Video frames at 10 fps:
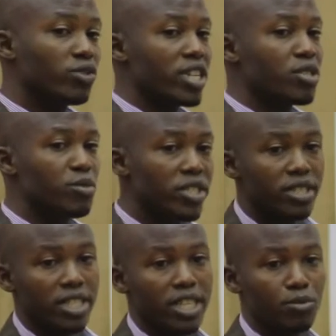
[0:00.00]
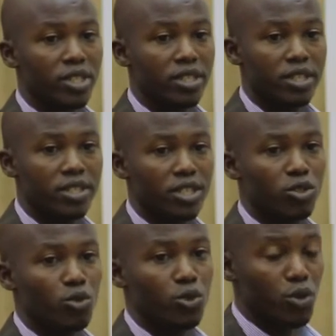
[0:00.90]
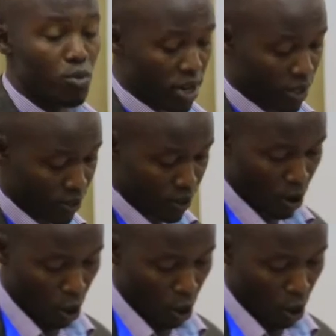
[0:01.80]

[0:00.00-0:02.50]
transmit the same diseases to humans.